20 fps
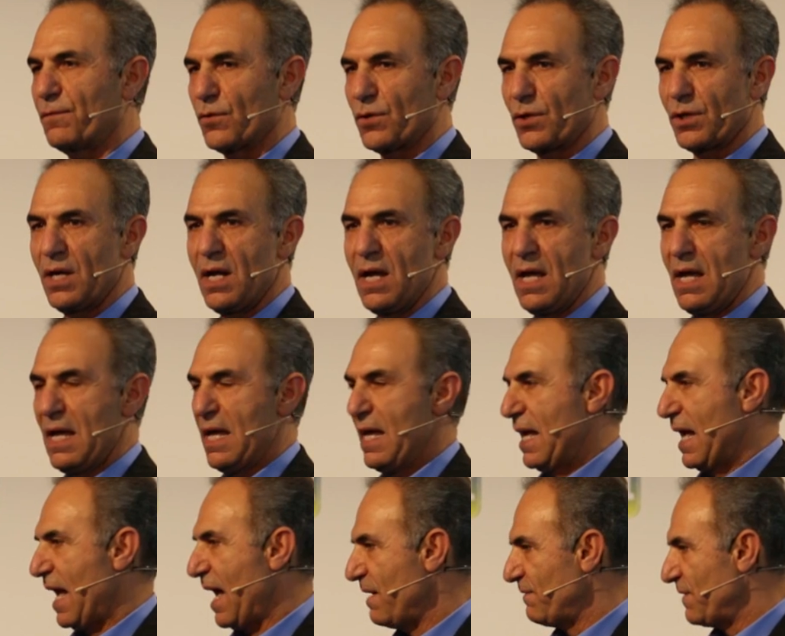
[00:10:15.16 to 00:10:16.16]
for
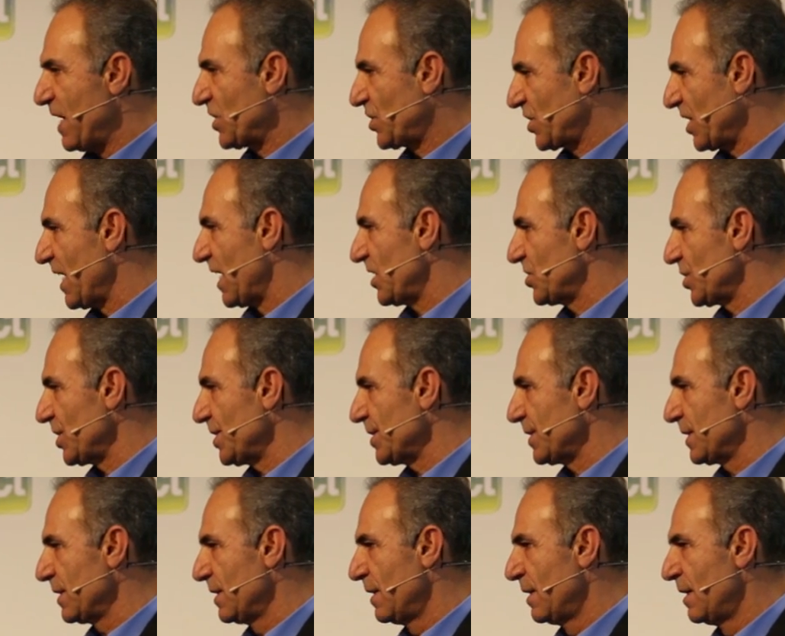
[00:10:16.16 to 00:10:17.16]
aviation
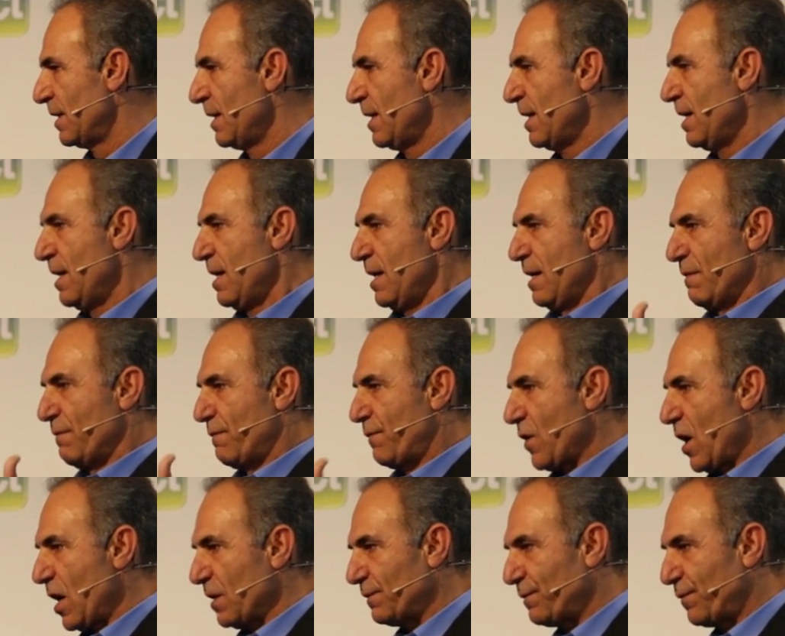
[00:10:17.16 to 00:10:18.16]
engines
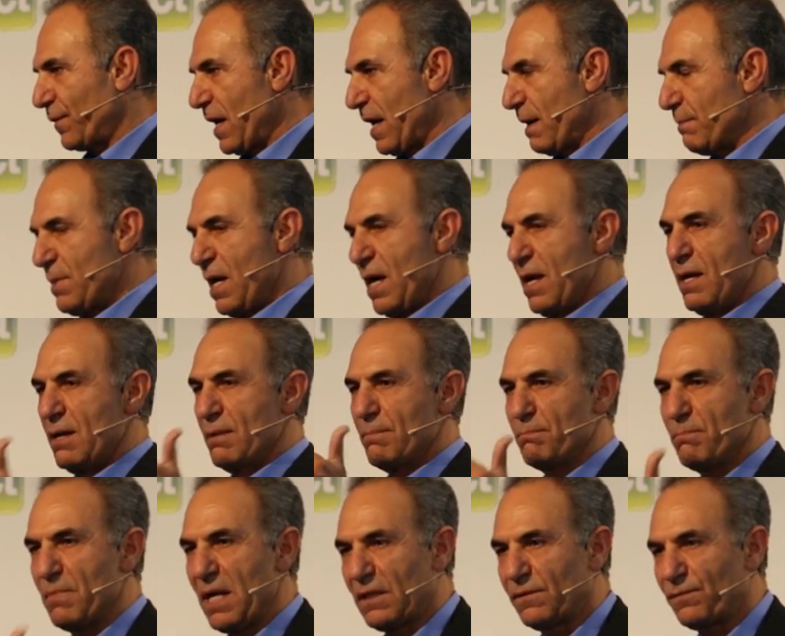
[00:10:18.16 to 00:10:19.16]
front frame,
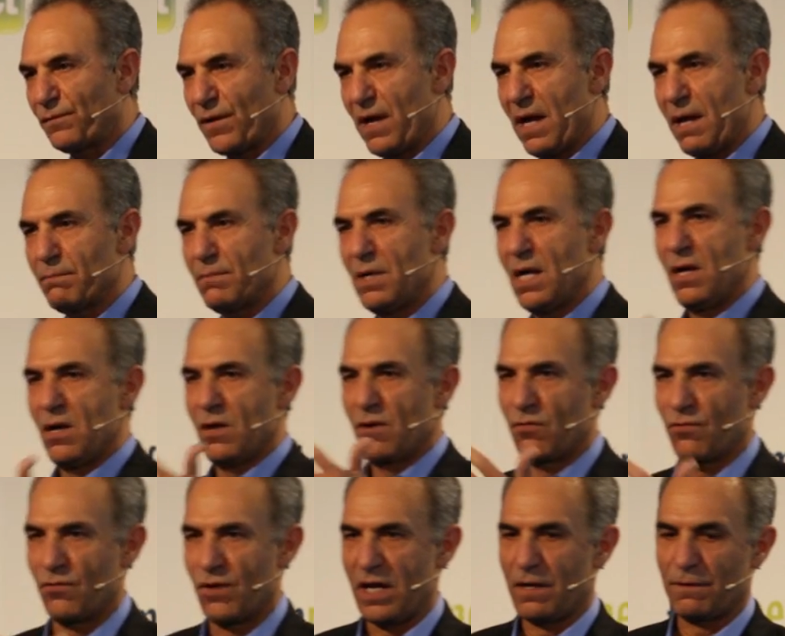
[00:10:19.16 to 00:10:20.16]
mid frame,
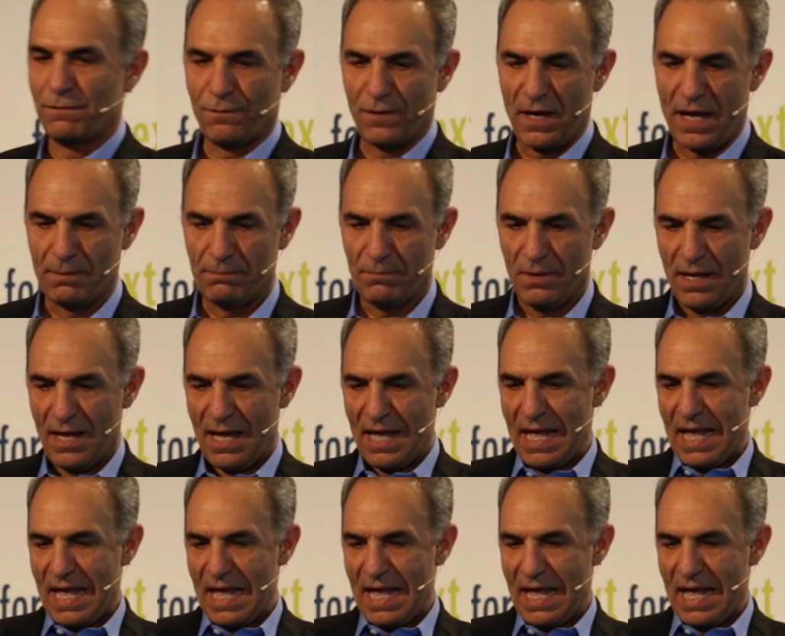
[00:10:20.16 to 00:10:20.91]
rear frame,